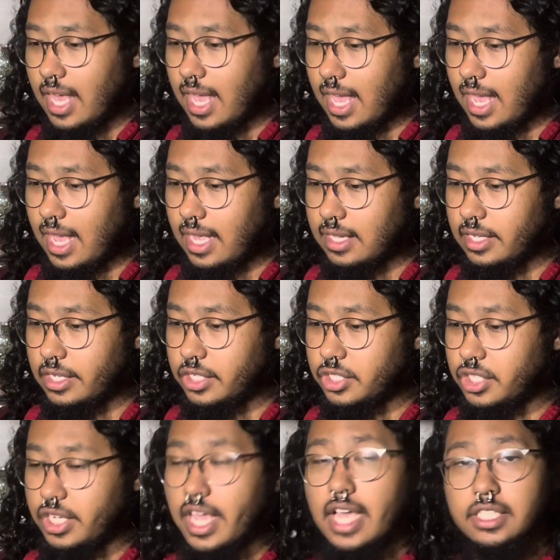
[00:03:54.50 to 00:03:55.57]
And
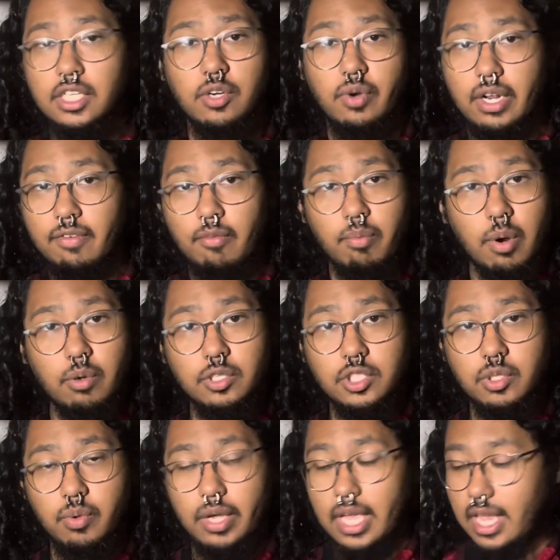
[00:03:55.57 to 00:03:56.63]
she has a creative approach
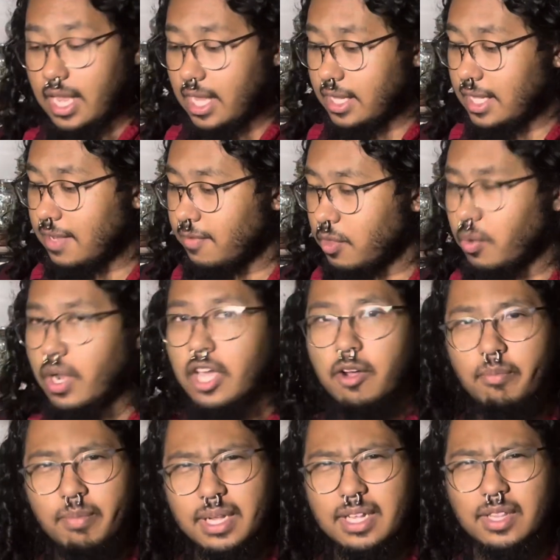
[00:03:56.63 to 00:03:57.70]
to it. And even though I
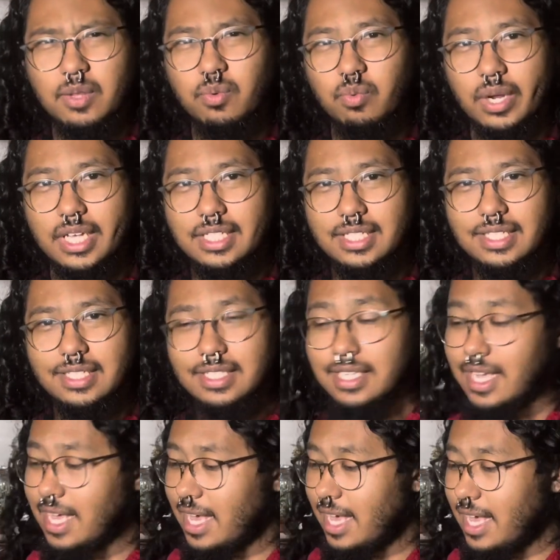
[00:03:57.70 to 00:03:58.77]
omitted the raisins,
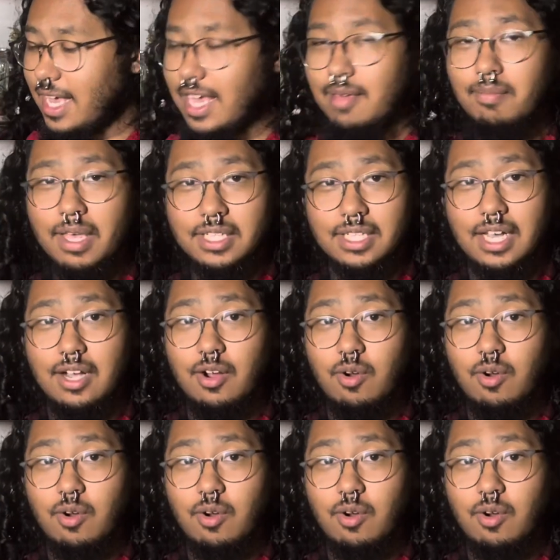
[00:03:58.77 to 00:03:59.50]
it makes a